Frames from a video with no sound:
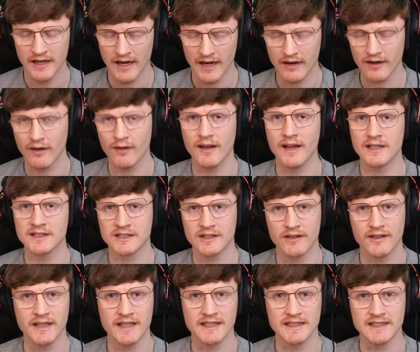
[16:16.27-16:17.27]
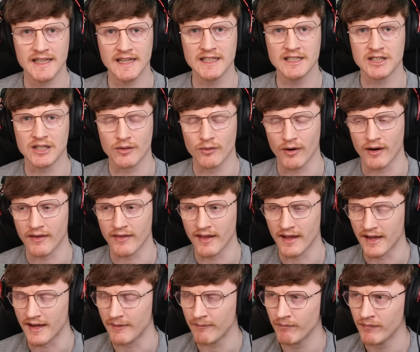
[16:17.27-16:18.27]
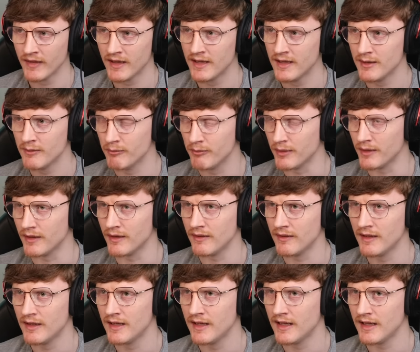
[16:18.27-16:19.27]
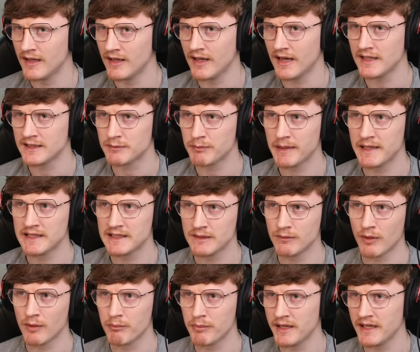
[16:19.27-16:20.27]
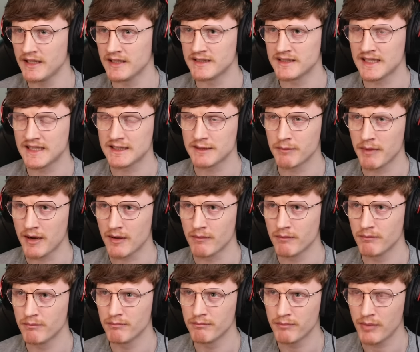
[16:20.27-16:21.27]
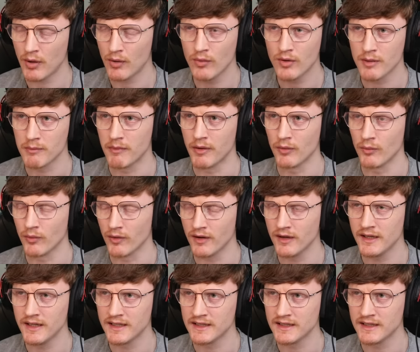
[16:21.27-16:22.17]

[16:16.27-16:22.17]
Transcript: I know that's not the intention right there, but that's basically what PETA says about Pokemon, right?